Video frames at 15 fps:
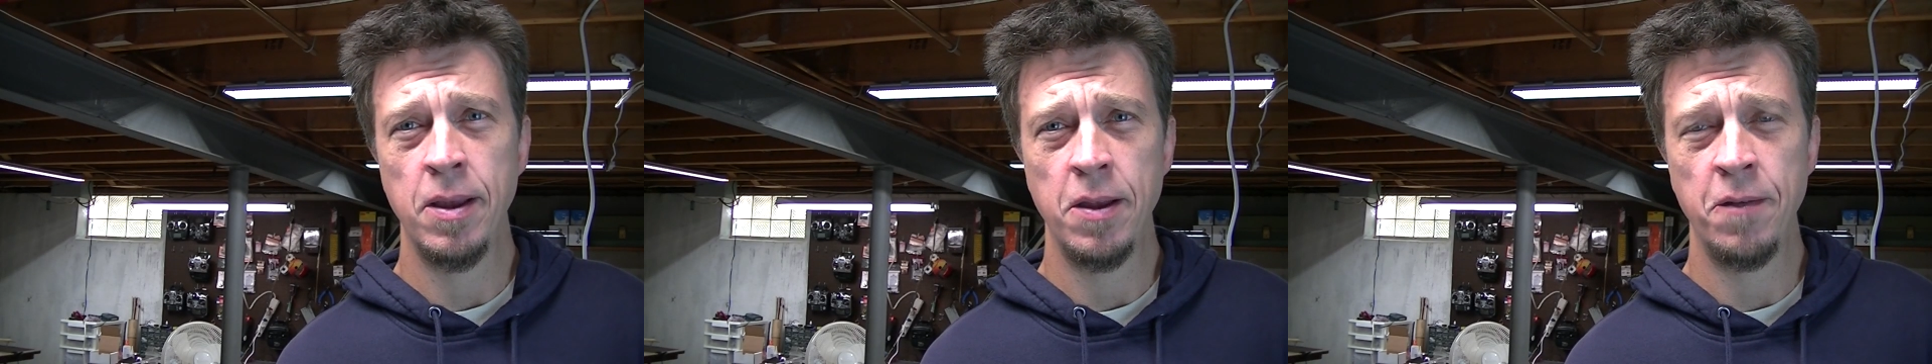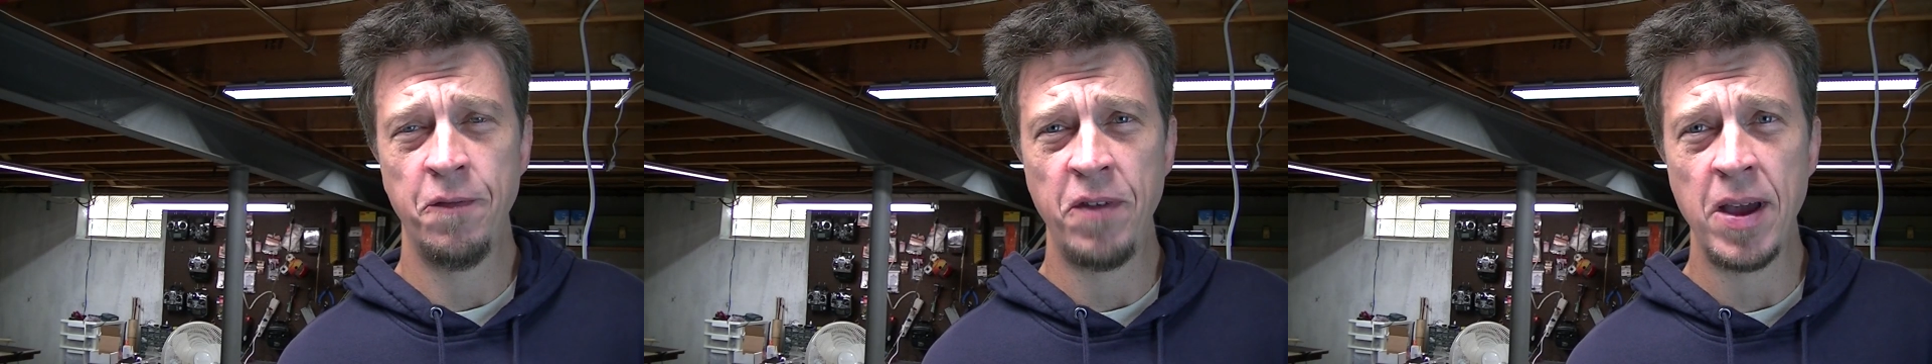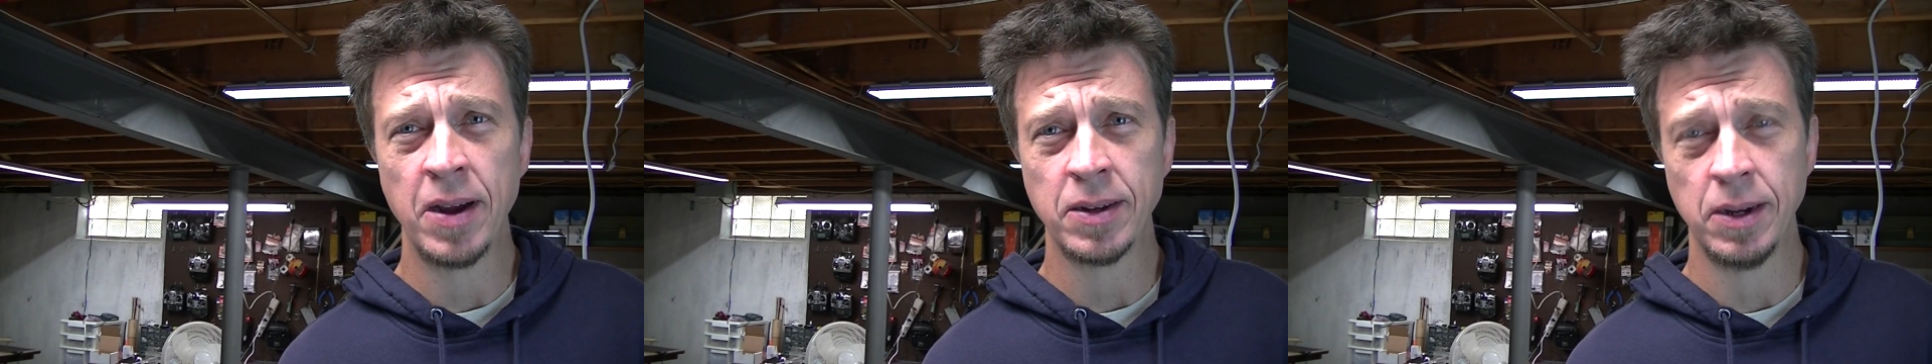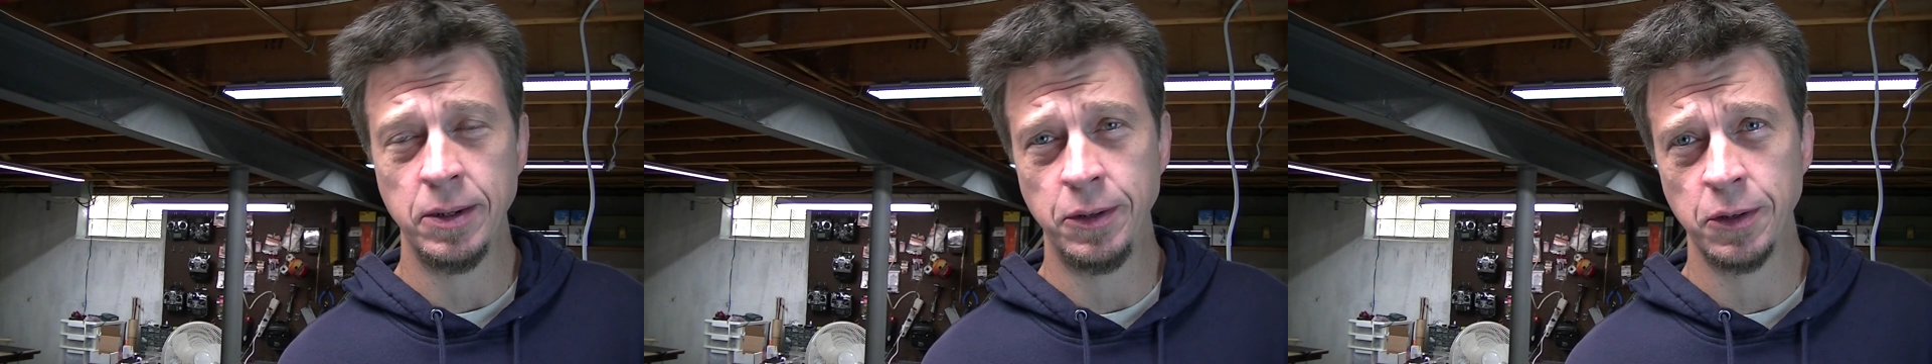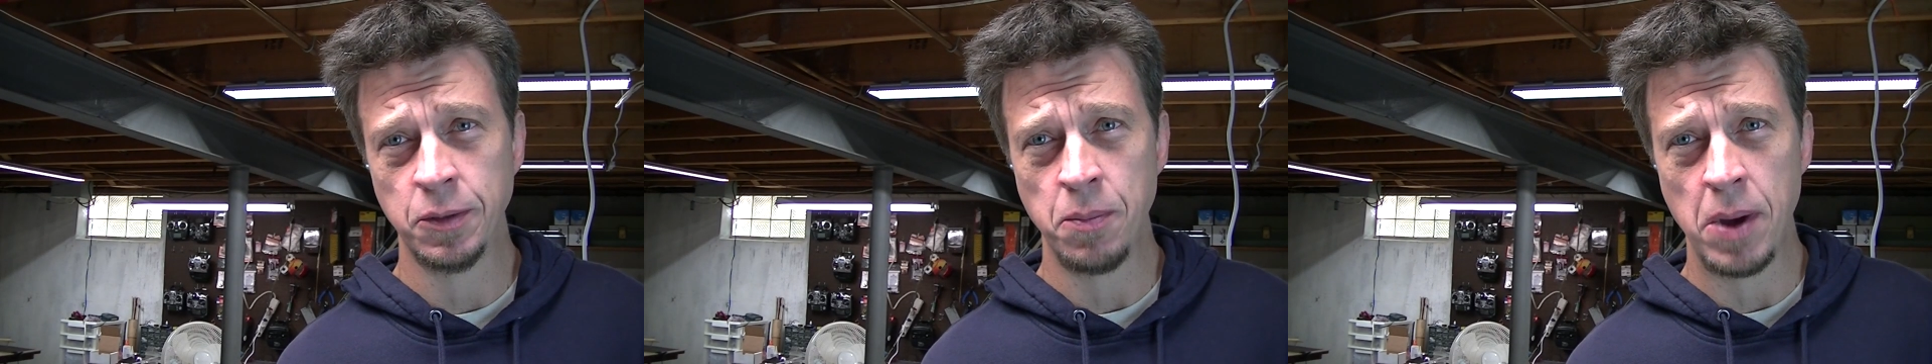In fact, I
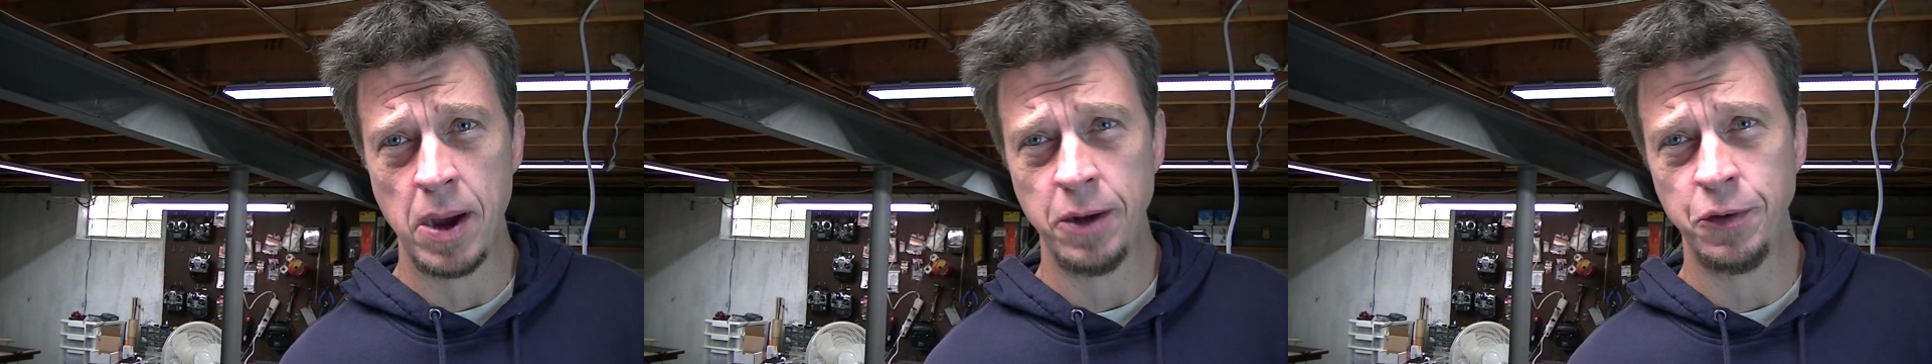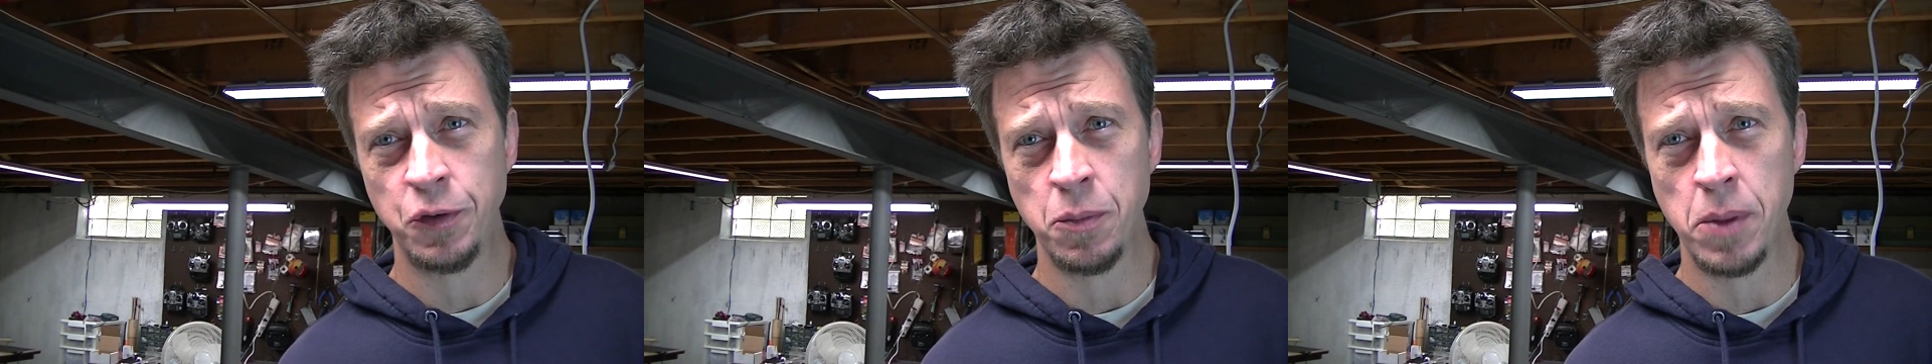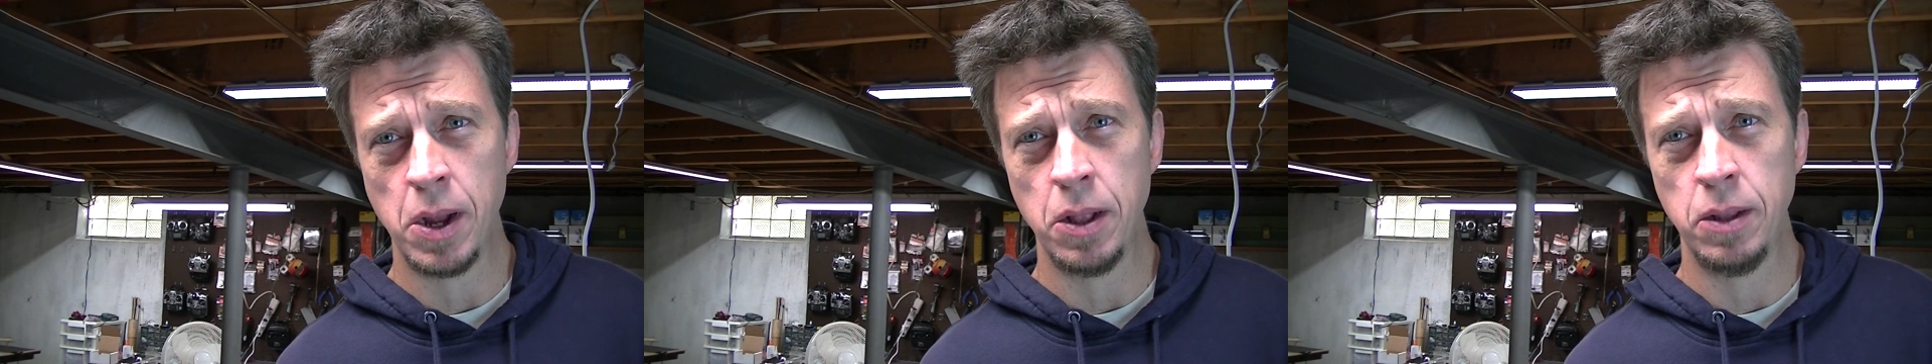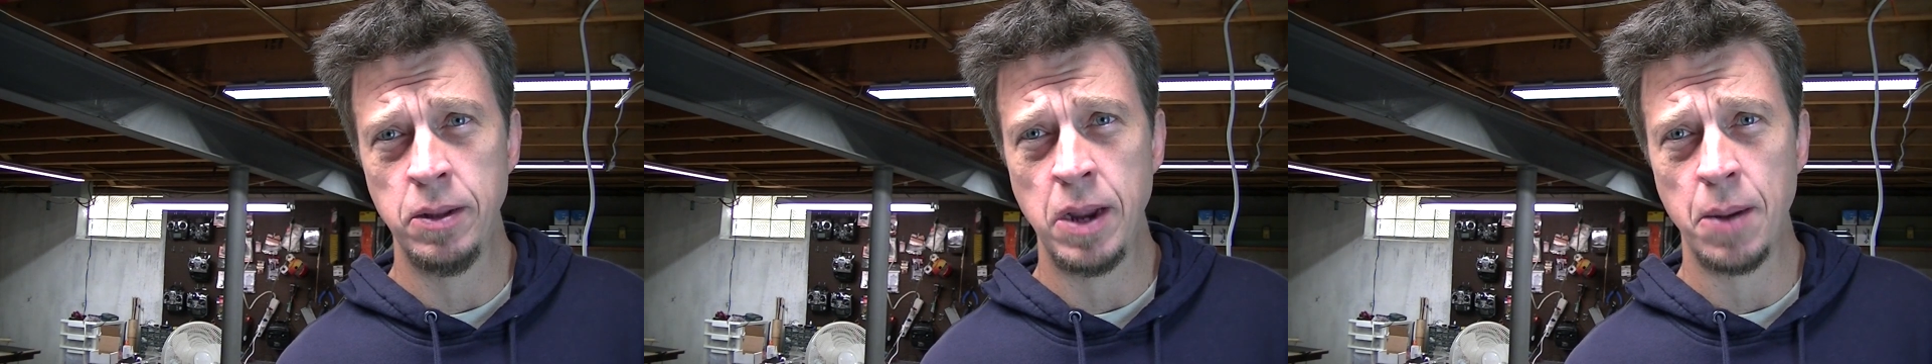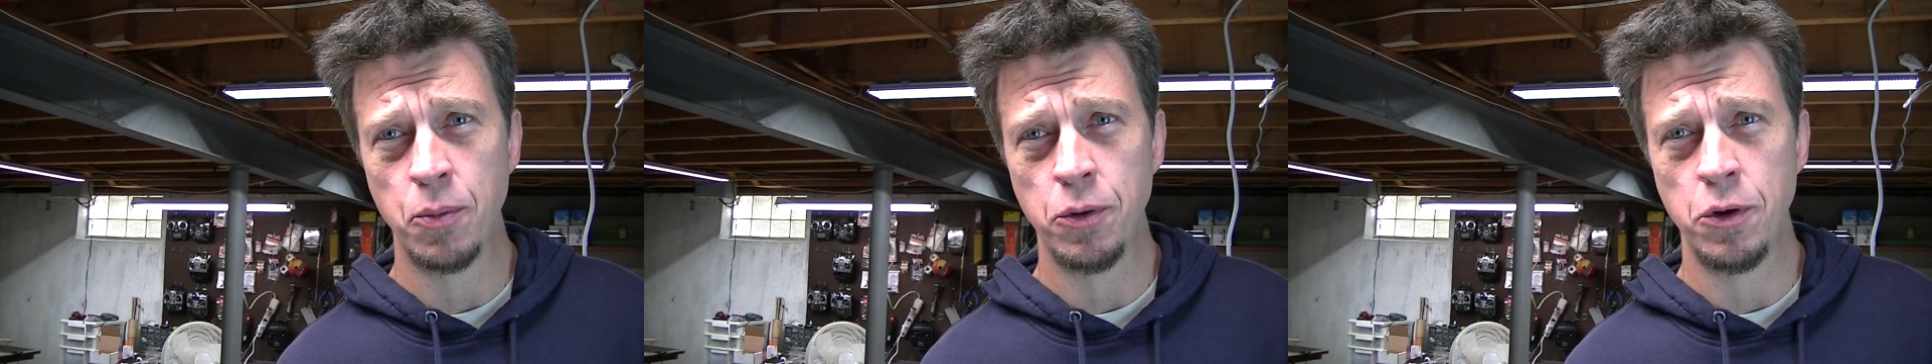took mine to my
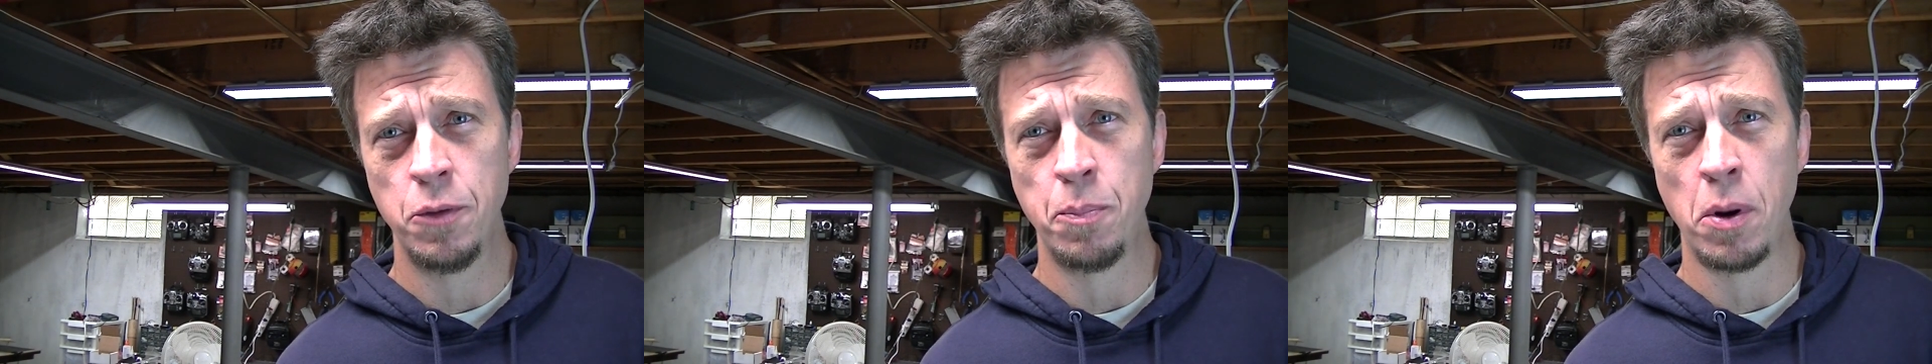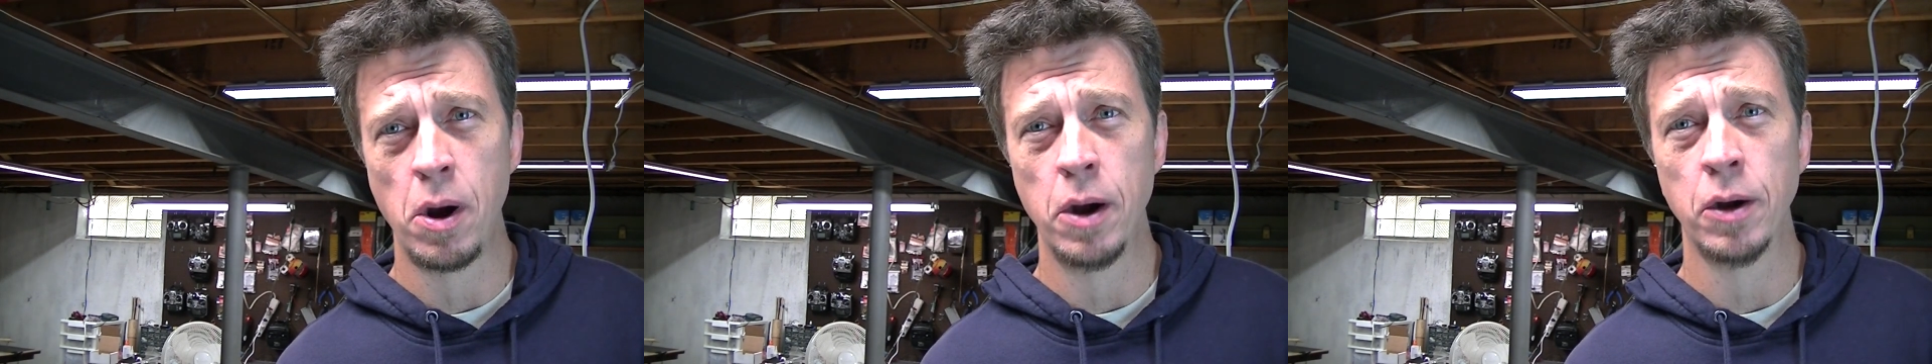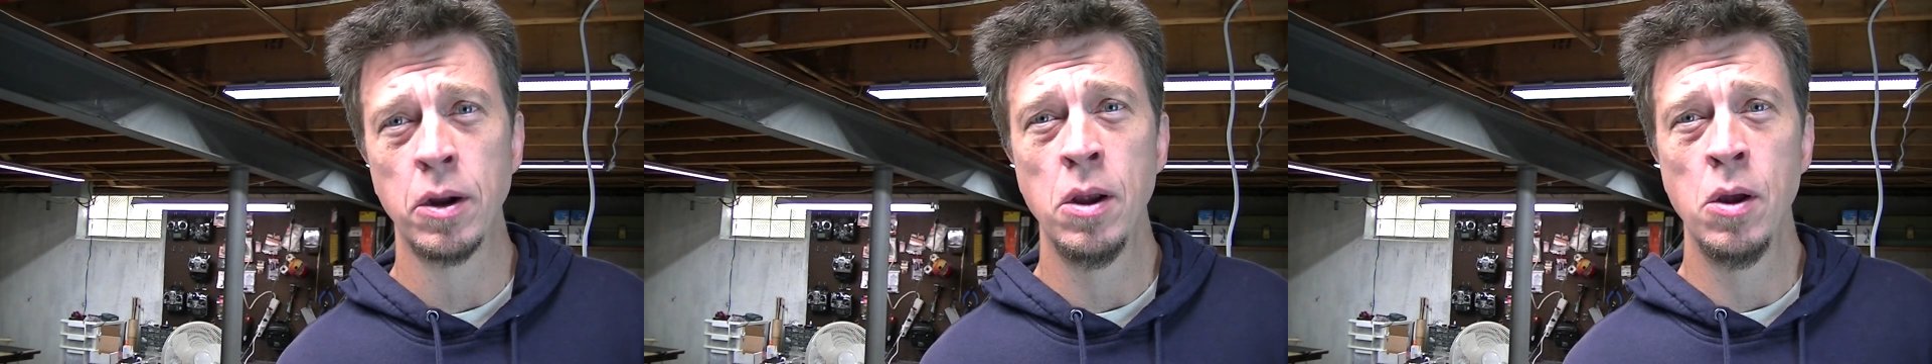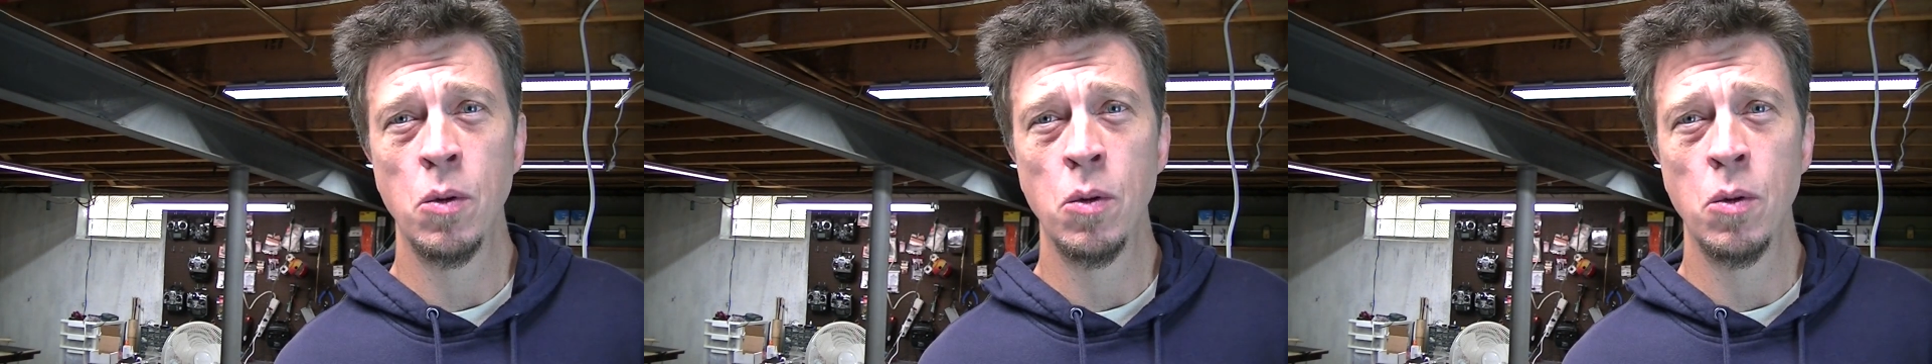neighborhood park